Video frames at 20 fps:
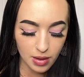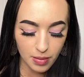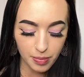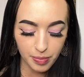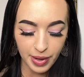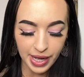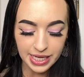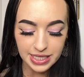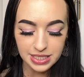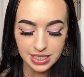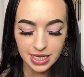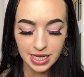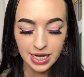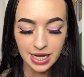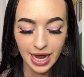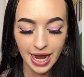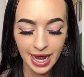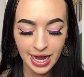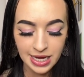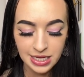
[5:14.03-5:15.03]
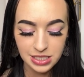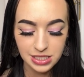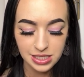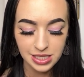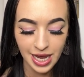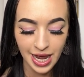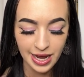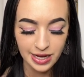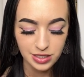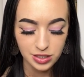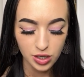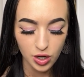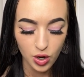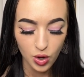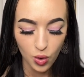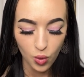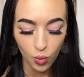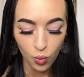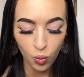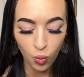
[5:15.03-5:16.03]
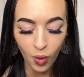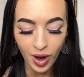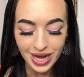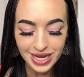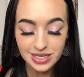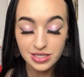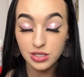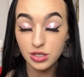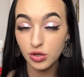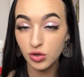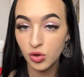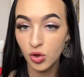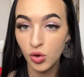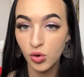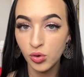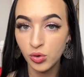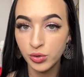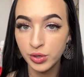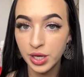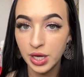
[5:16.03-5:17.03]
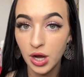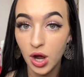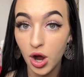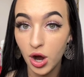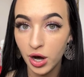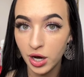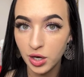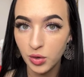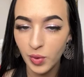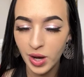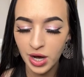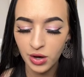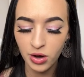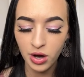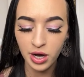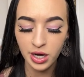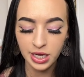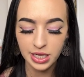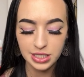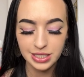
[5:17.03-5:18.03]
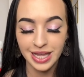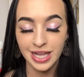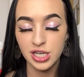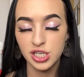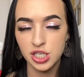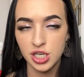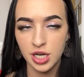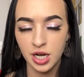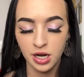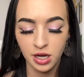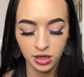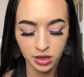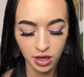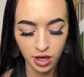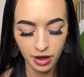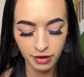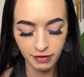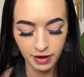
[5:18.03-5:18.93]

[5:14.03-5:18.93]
but it has that white gold hardware on it that you're gonna love.